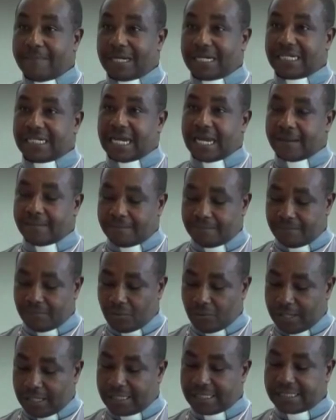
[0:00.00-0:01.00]
a time
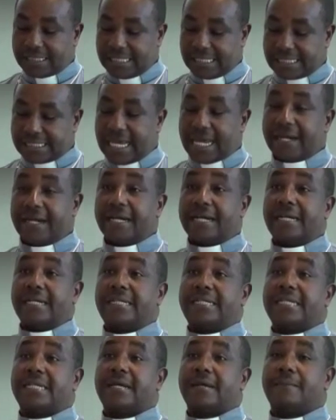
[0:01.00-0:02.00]
when
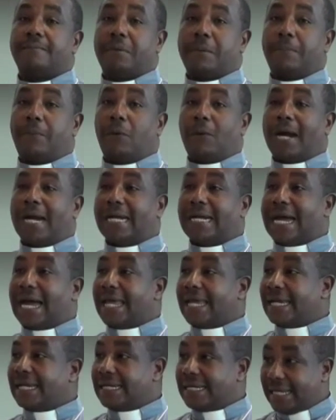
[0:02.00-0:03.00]
600 people were
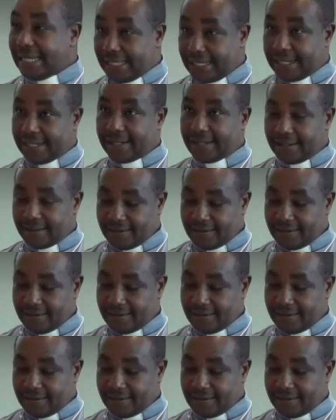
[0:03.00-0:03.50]
dying daily